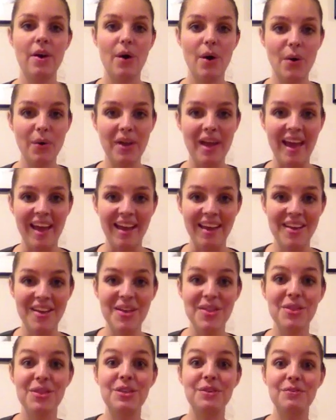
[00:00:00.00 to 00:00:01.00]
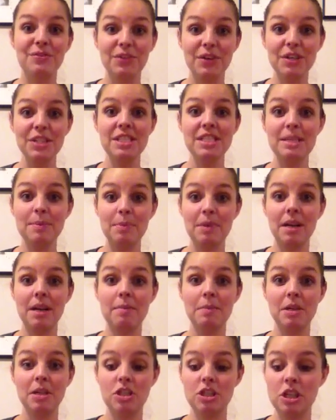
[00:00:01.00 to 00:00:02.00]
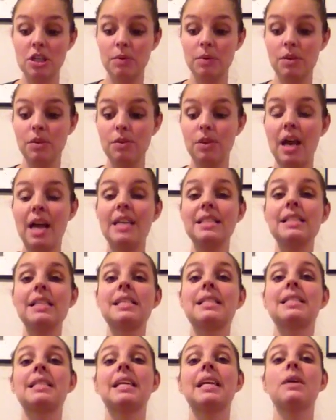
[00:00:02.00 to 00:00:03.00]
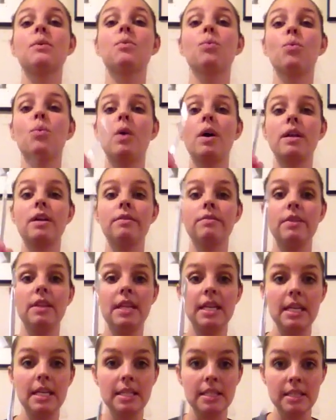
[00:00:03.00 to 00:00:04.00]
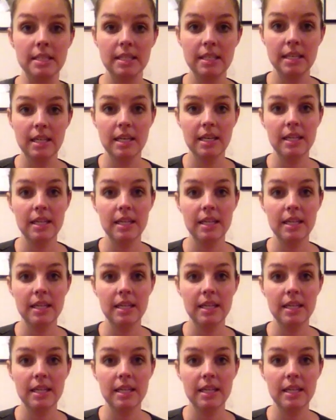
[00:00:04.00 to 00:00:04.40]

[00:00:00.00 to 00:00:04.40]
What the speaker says: Okay, the first tip that I'm going to share with you guys is to get one of these.